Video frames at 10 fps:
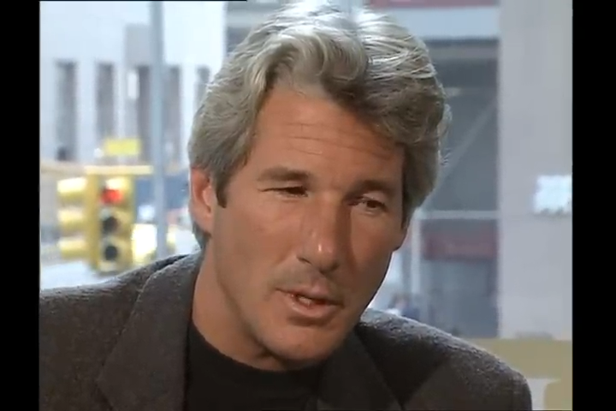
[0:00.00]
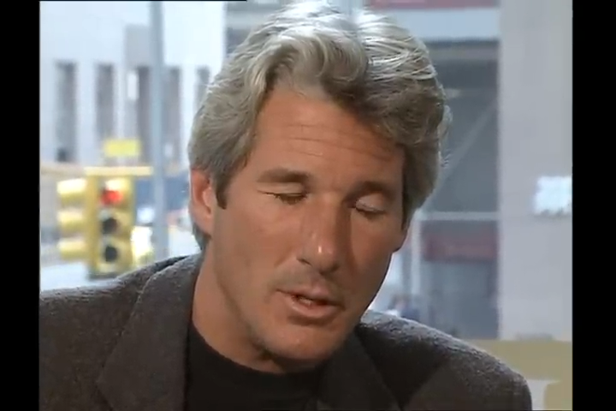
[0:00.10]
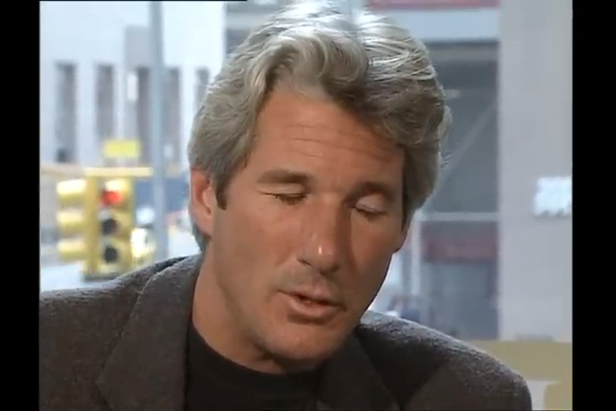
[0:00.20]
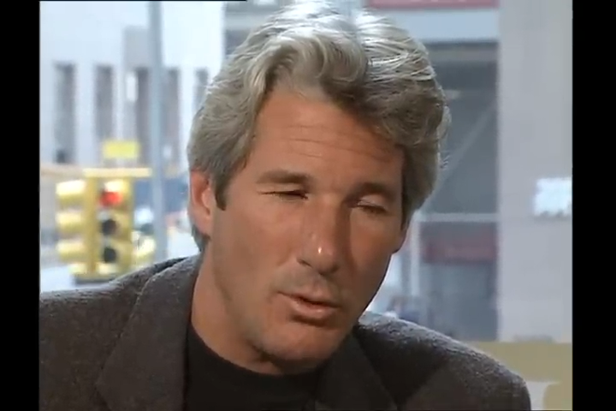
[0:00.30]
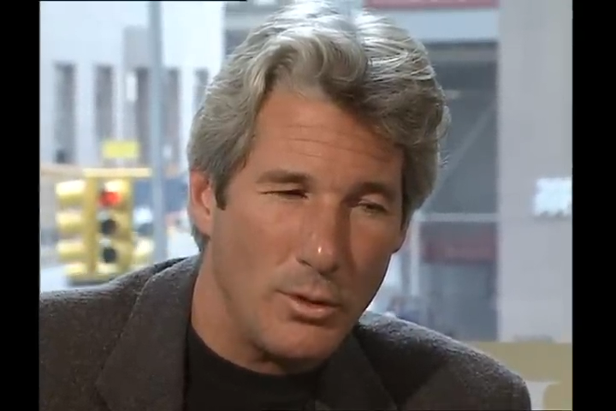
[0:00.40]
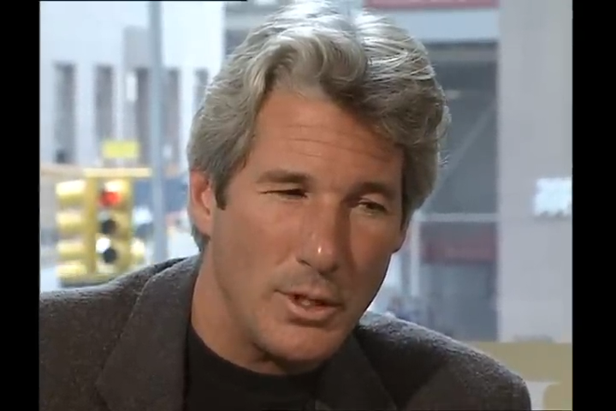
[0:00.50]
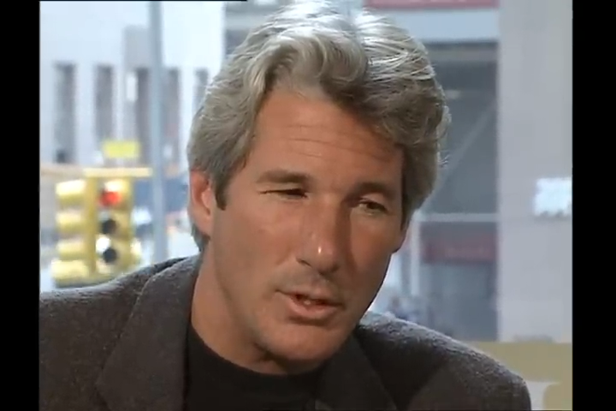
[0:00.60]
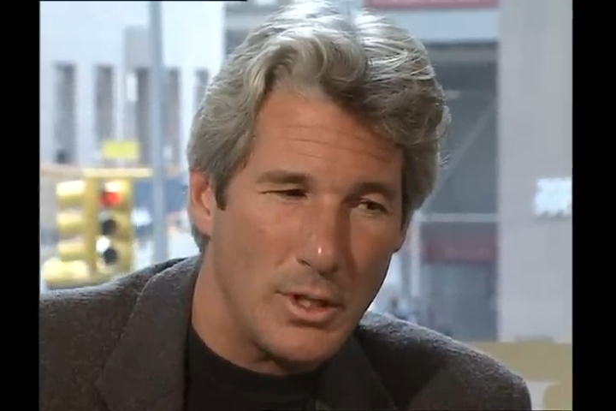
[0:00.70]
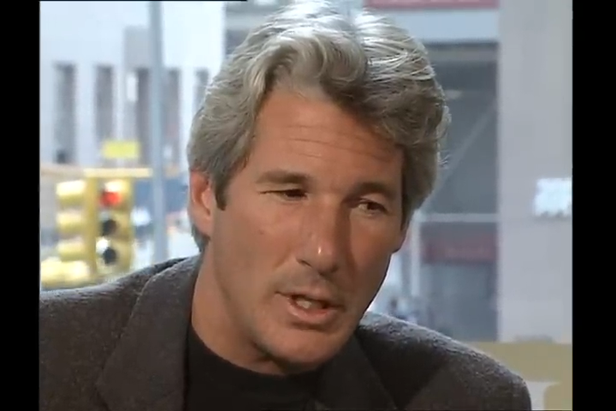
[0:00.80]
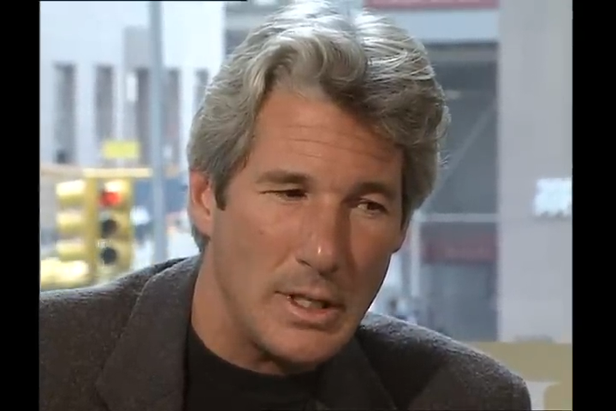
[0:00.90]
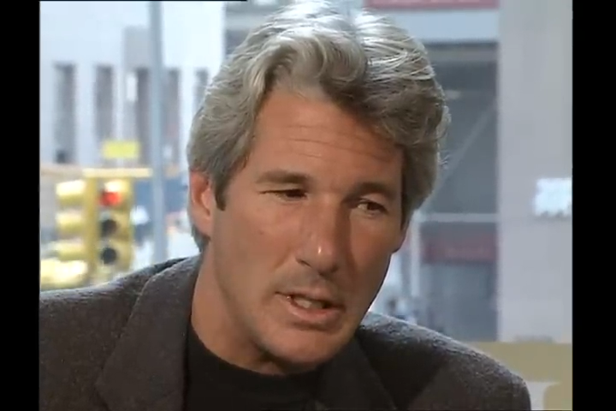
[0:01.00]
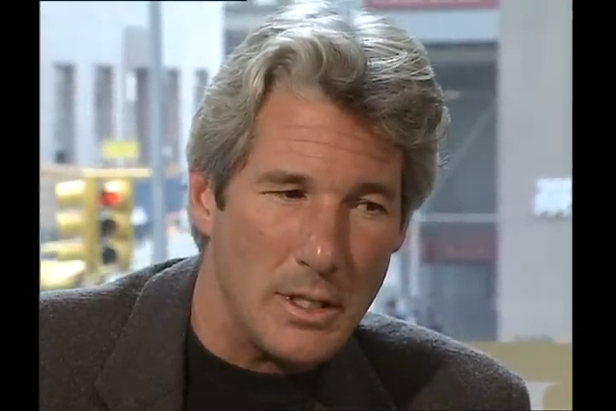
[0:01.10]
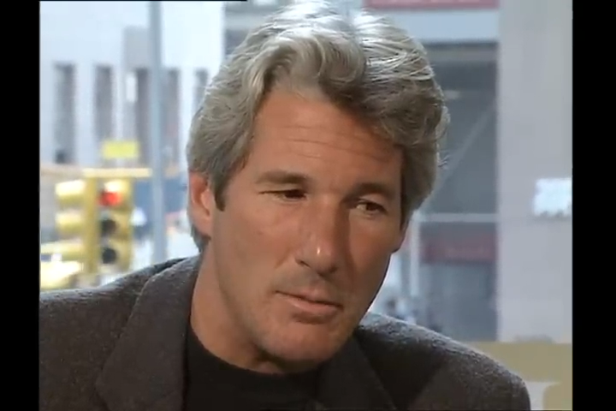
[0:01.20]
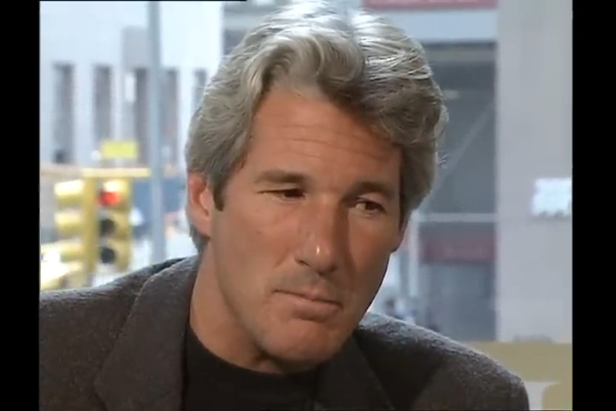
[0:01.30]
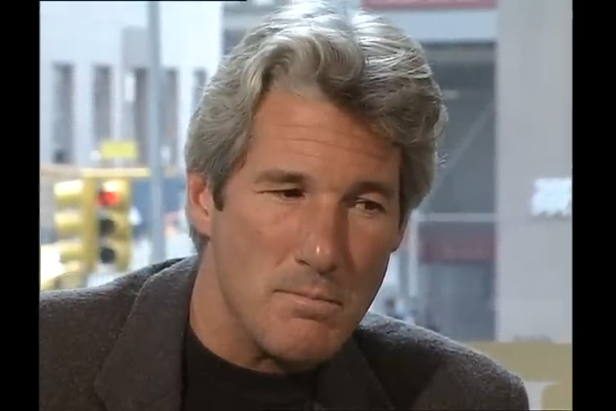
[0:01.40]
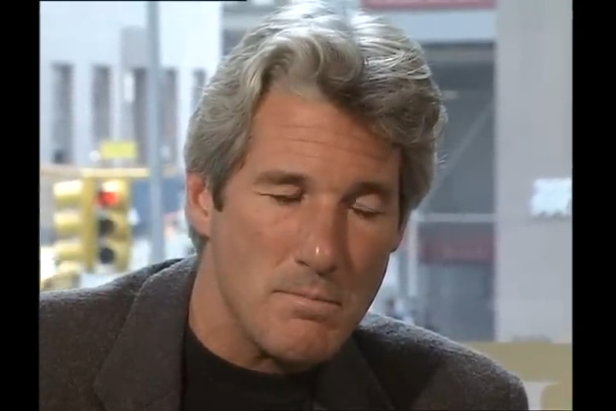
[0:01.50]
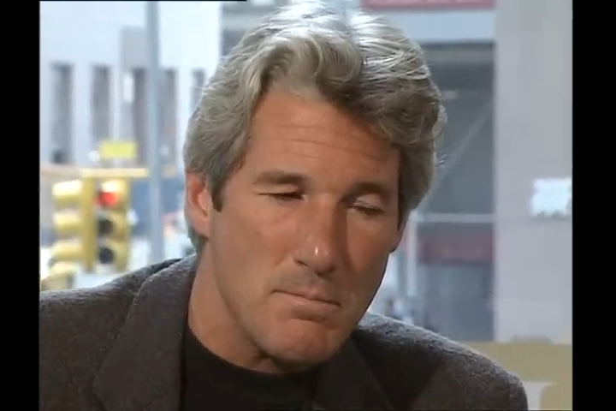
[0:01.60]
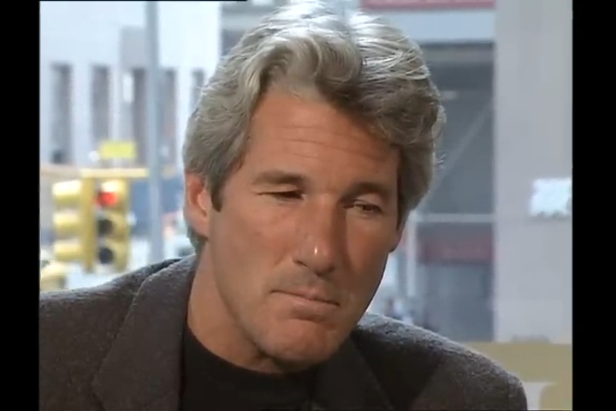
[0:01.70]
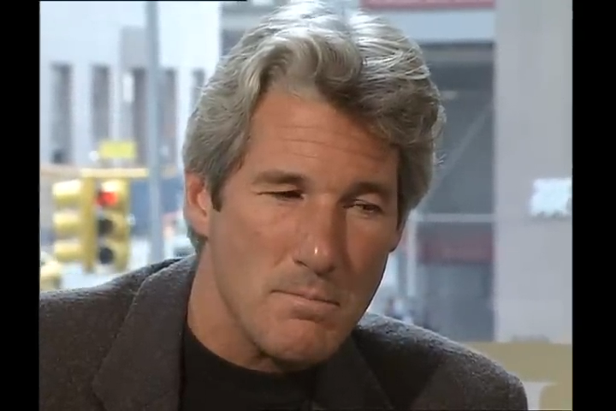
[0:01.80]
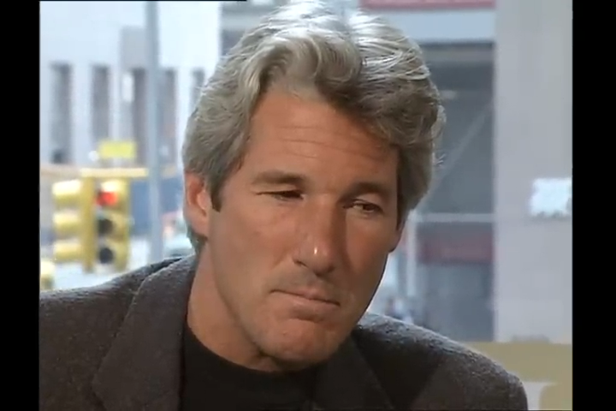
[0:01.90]
His Holiness said, um,
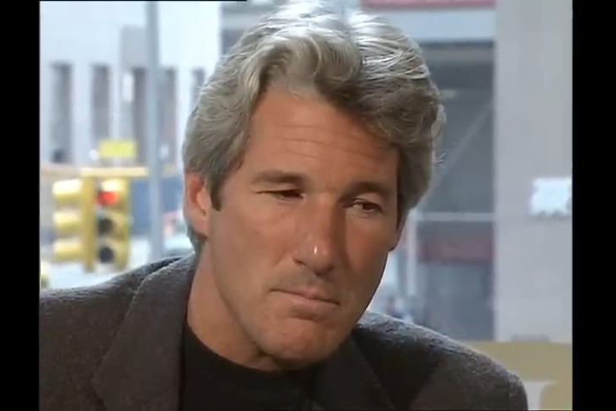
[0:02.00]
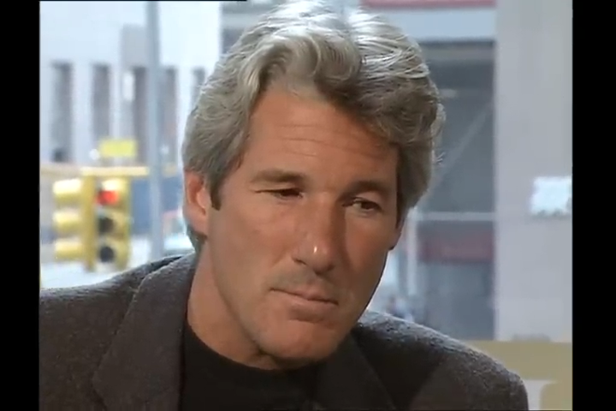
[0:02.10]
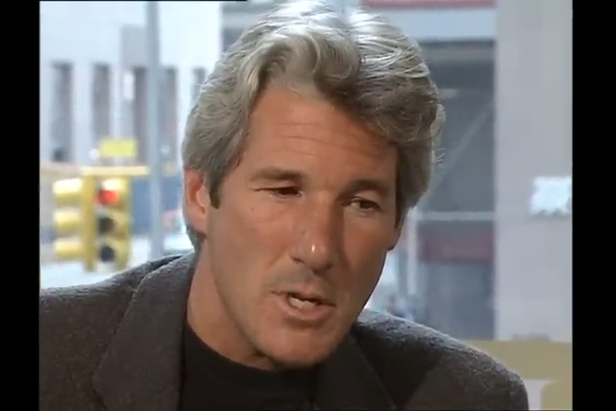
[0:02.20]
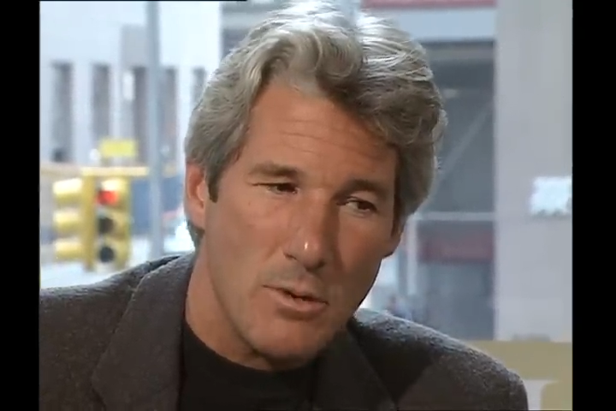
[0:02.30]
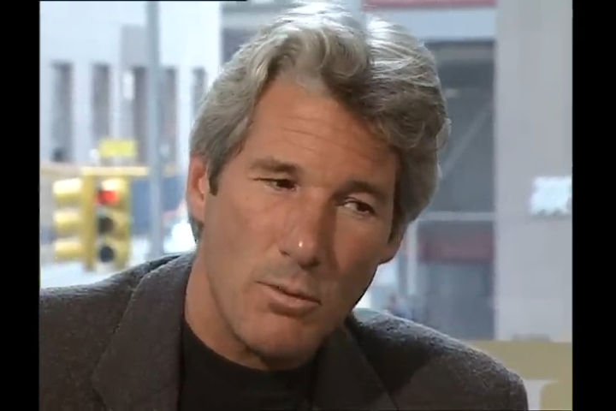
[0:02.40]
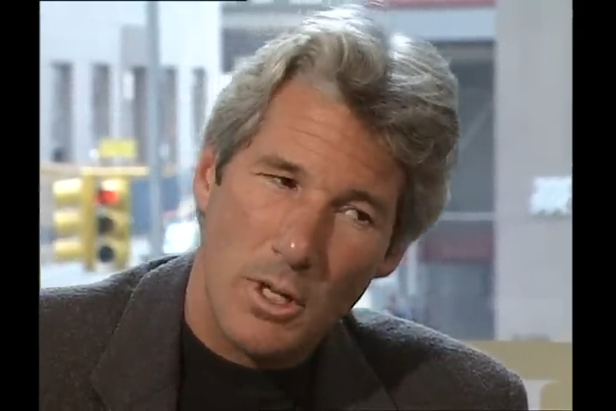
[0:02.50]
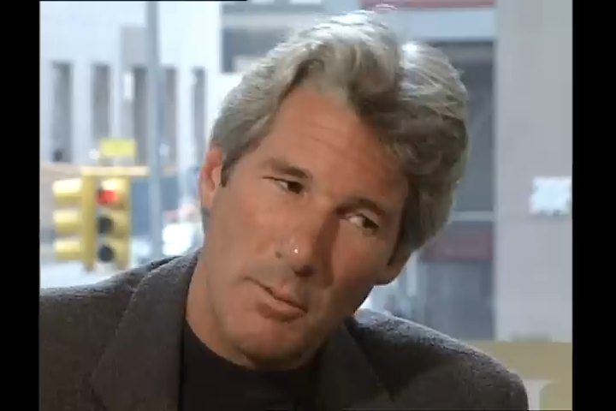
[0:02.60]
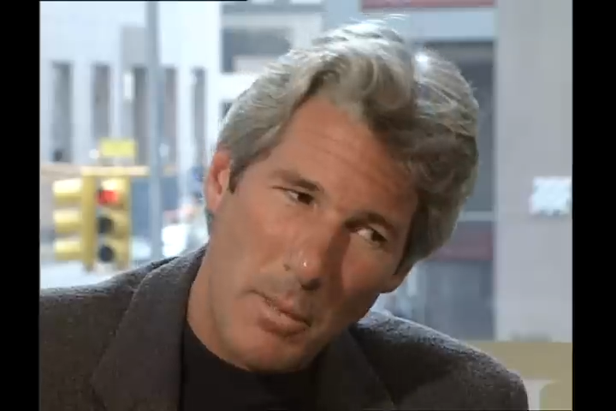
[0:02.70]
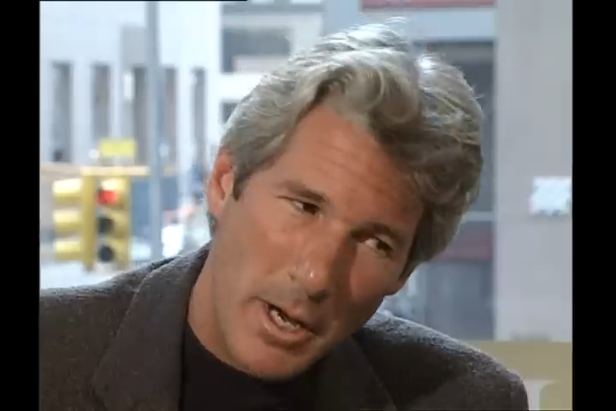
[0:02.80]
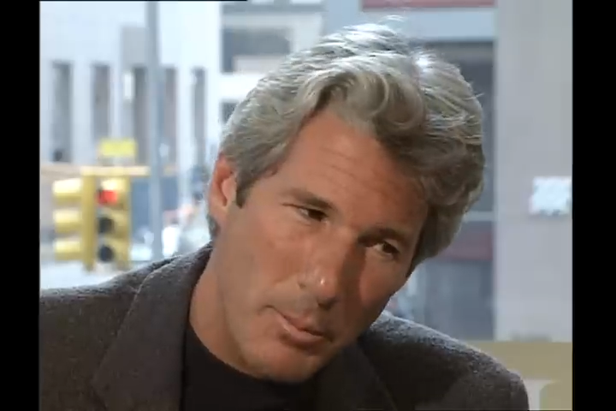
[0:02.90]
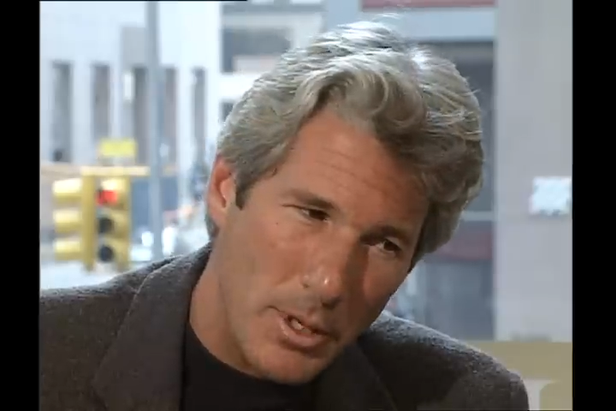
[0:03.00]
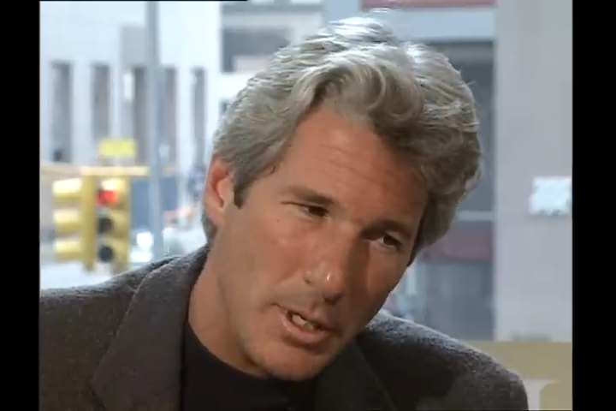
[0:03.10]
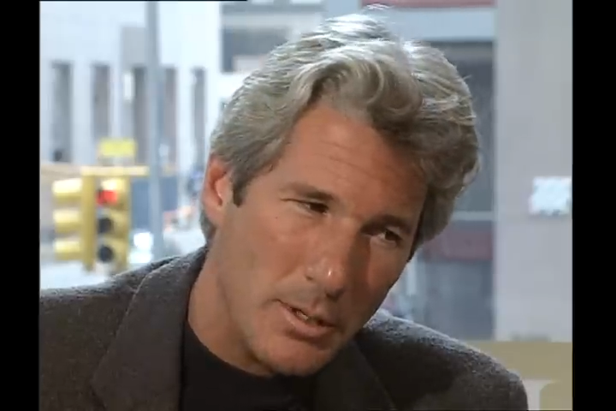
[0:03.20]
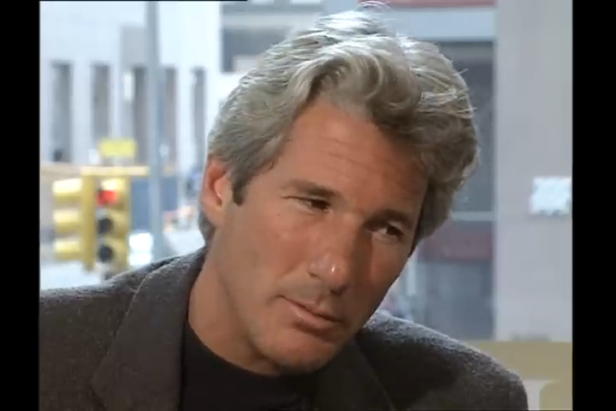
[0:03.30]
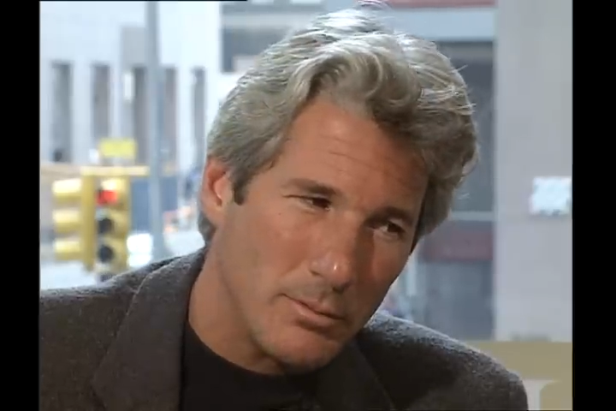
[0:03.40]
Well, it might be